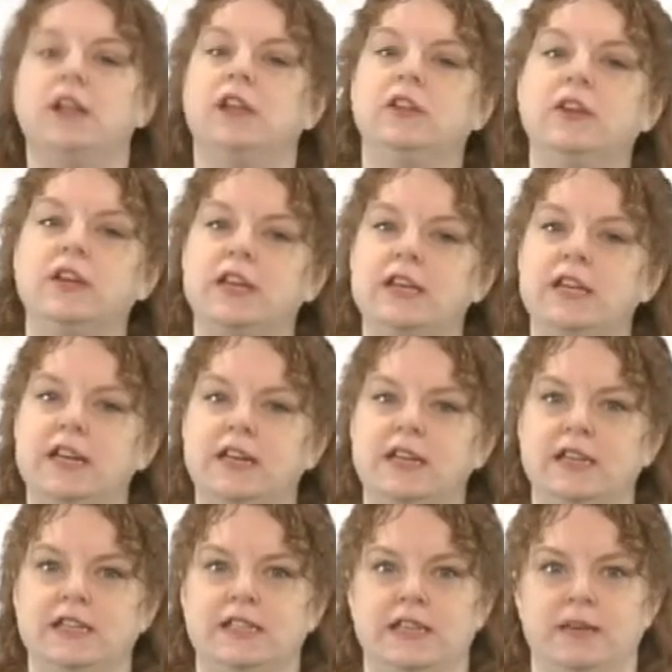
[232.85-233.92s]
Looking at
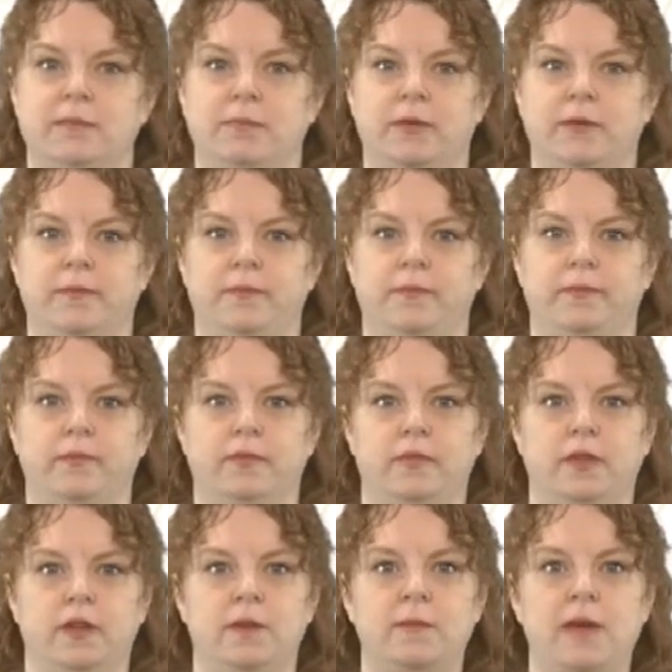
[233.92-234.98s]
an example,
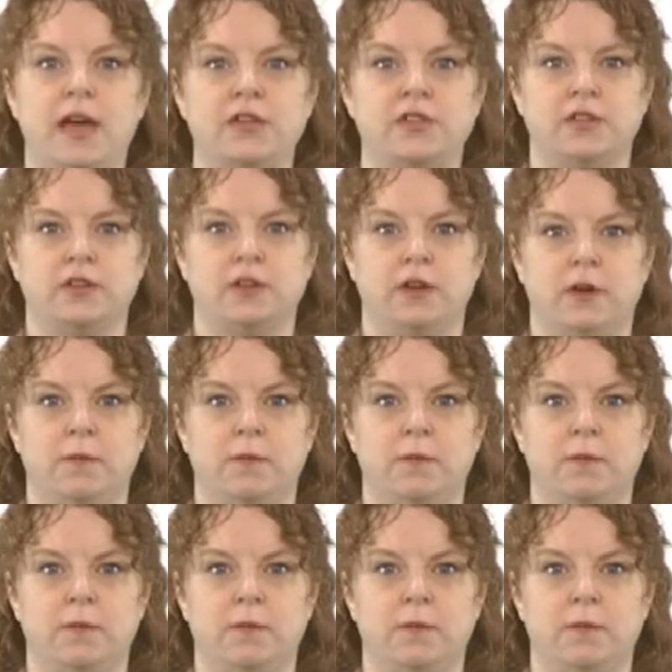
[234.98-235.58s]
imagine